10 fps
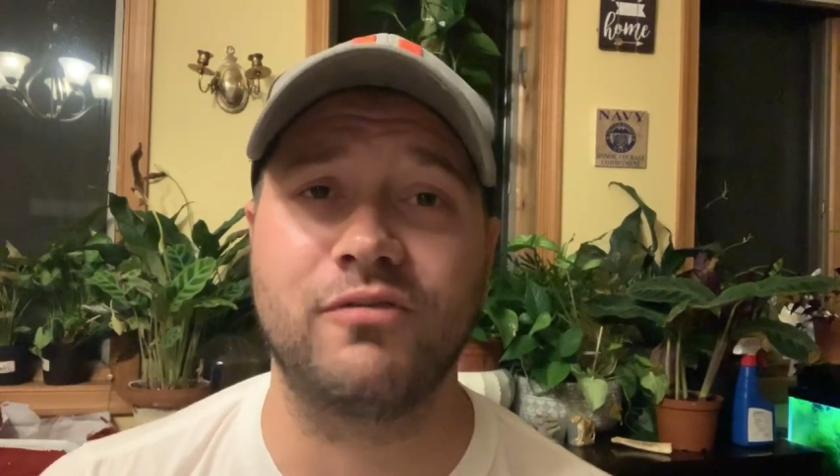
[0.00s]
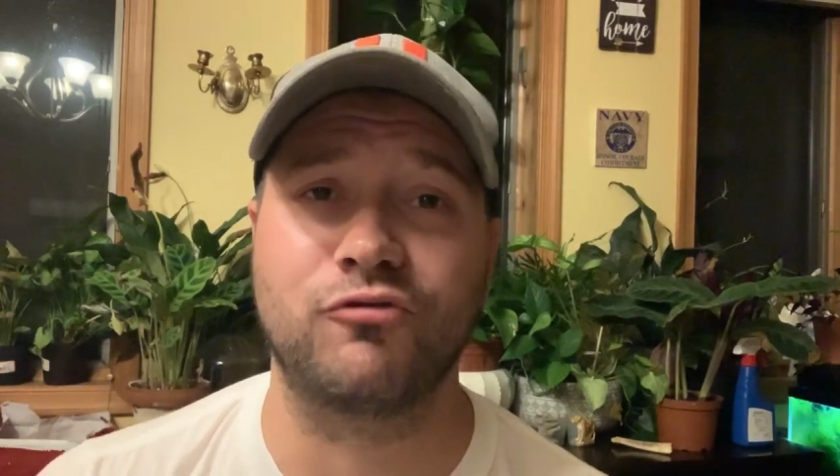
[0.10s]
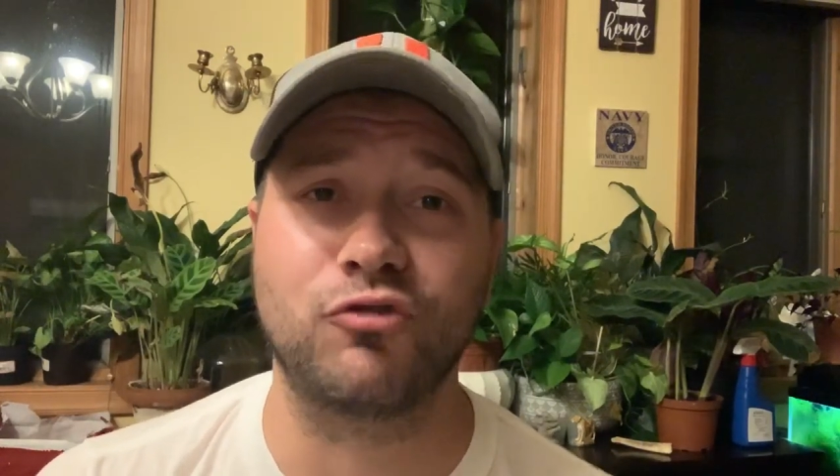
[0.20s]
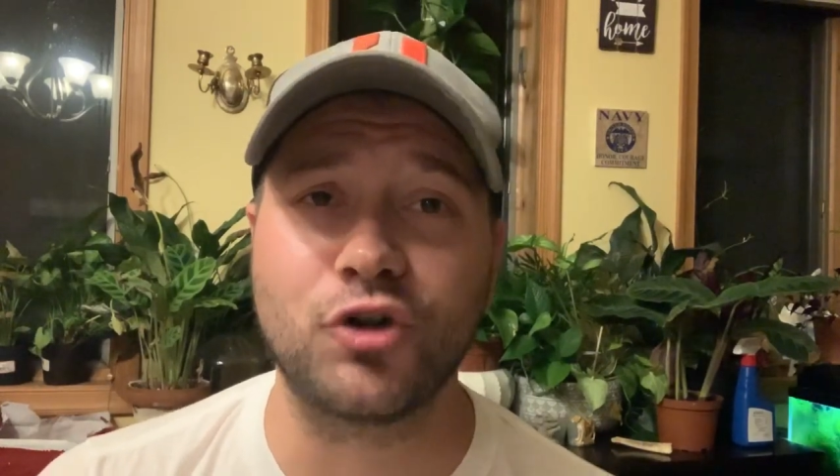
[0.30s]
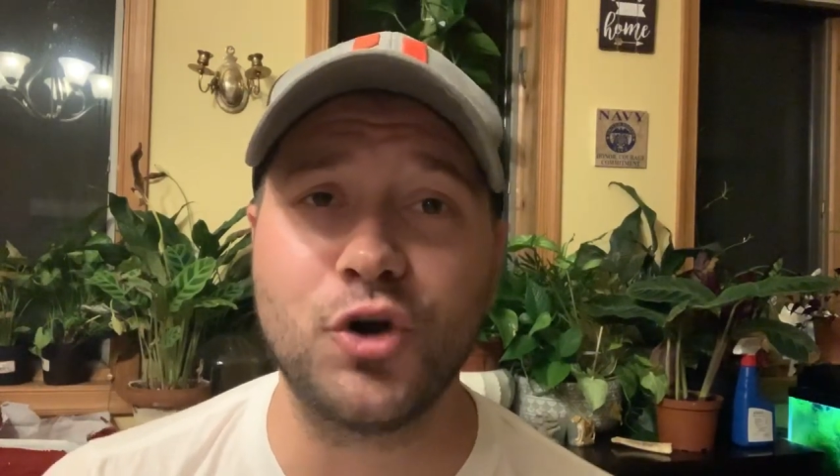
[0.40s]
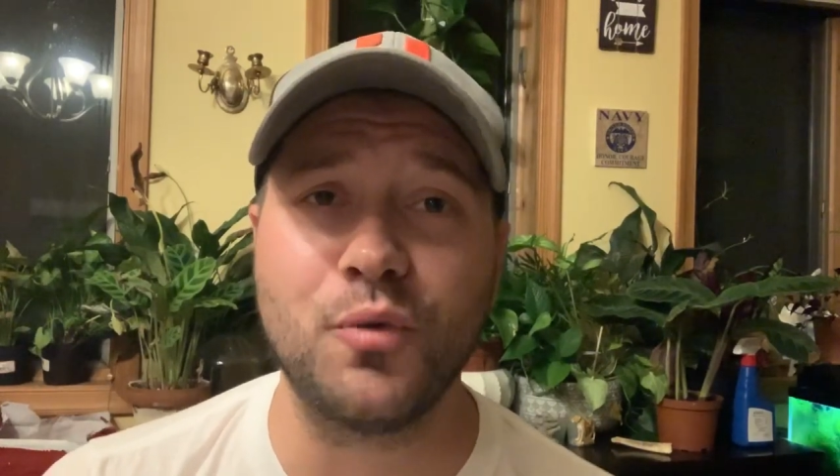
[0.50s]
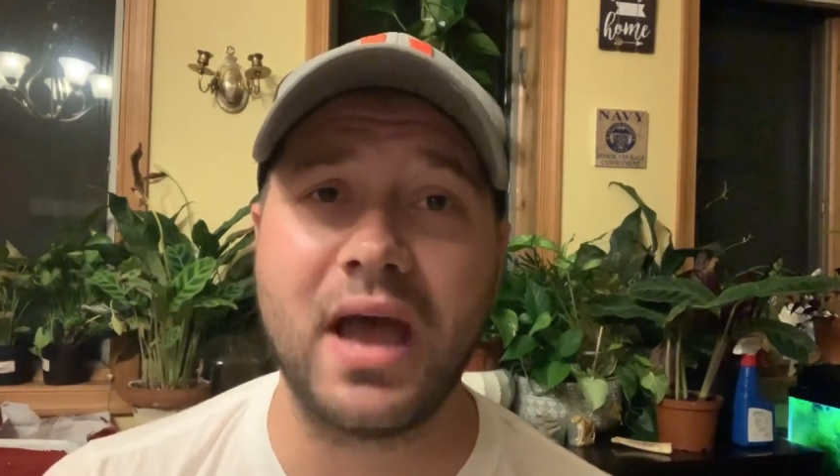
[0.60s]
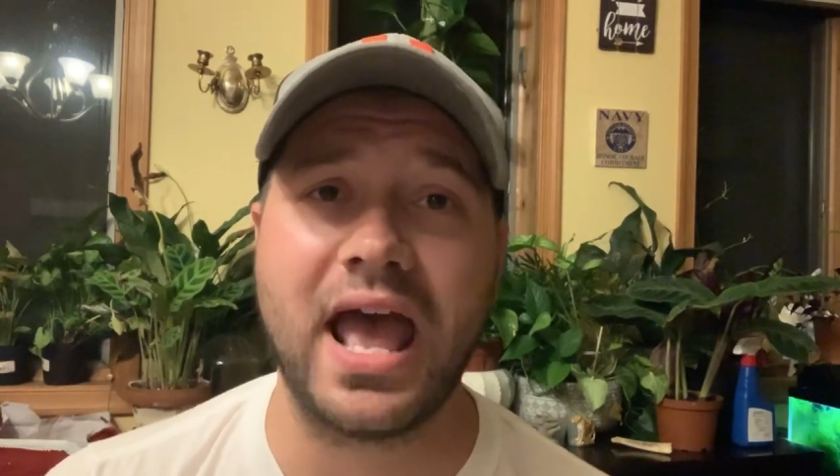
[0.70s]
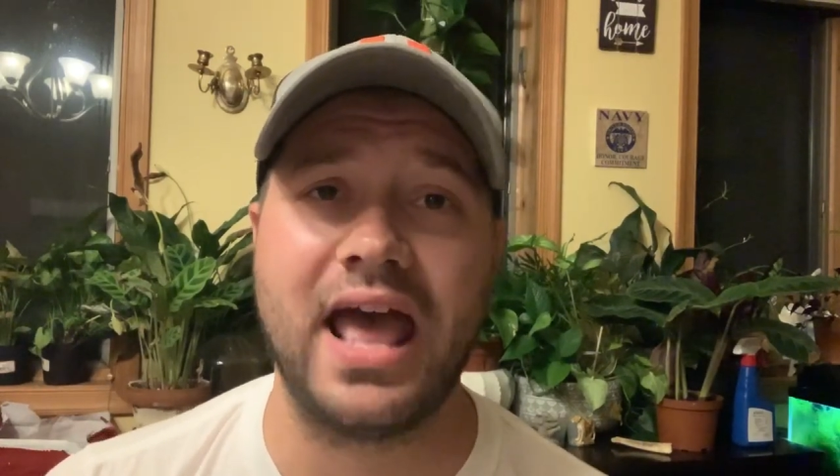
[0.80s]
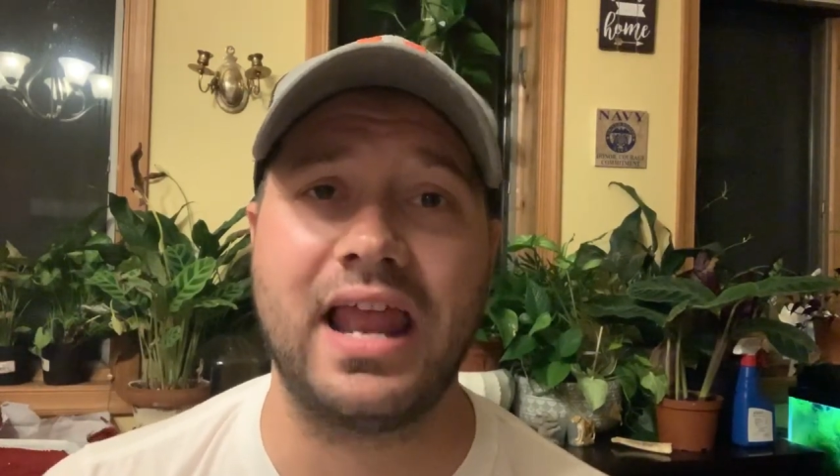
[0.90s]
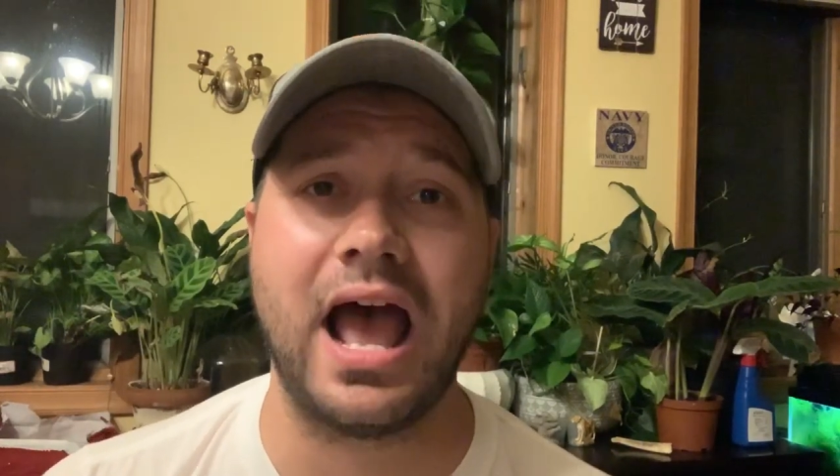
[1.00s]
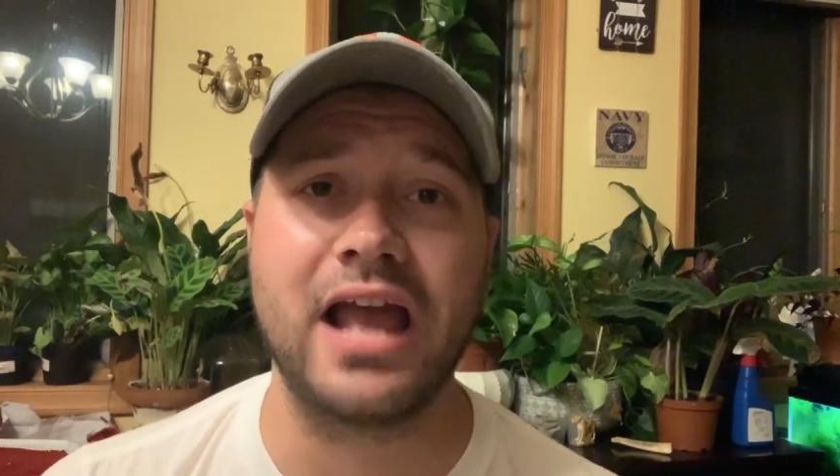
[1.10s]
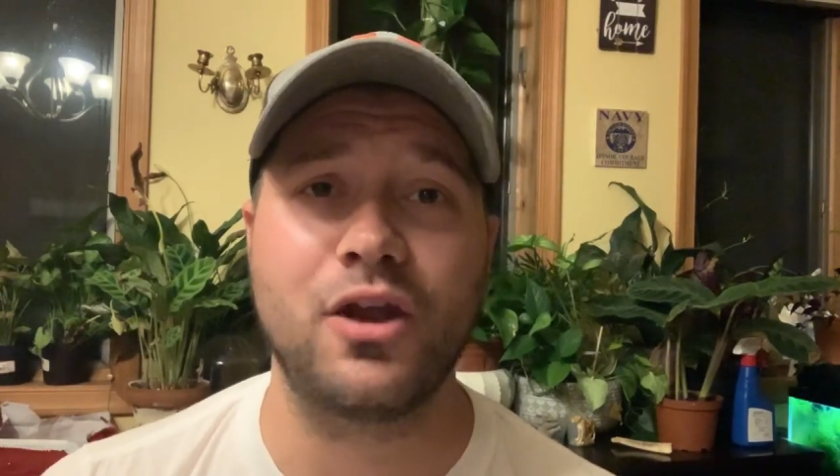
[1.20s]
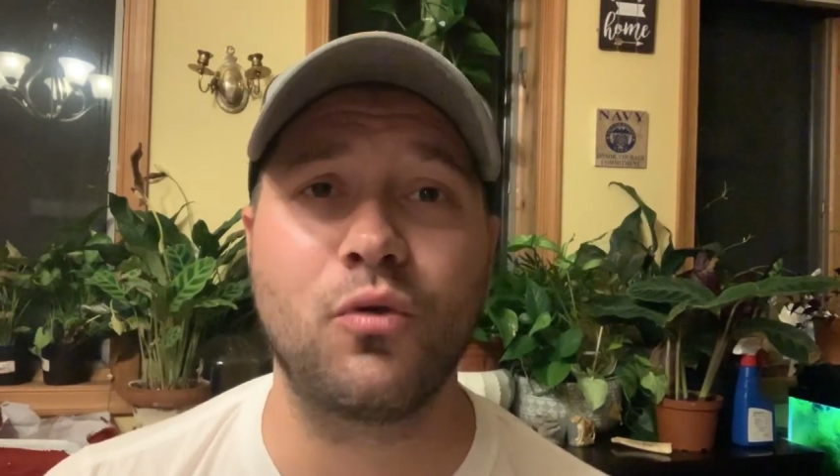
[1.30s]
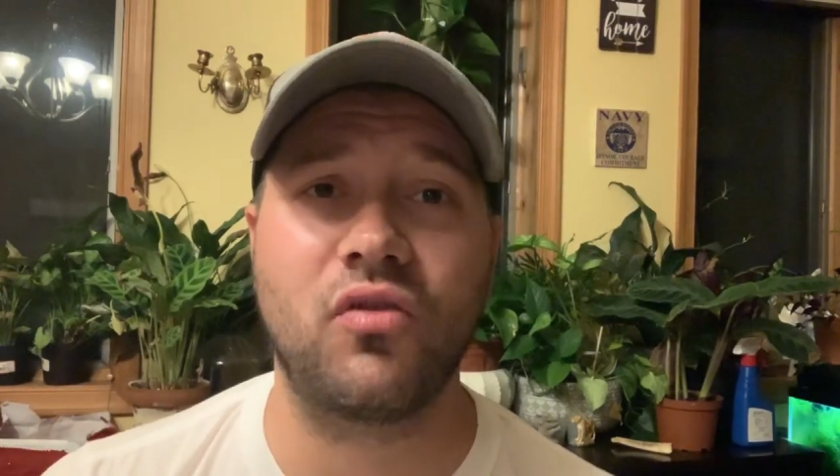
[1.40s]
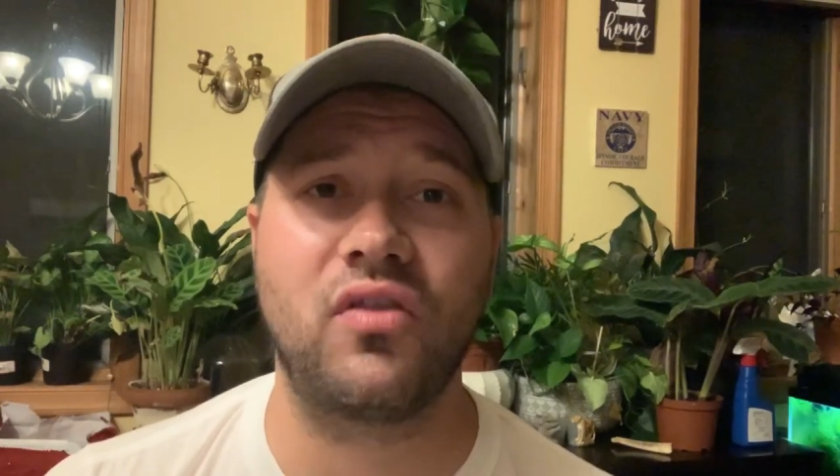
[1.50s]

of room and I don't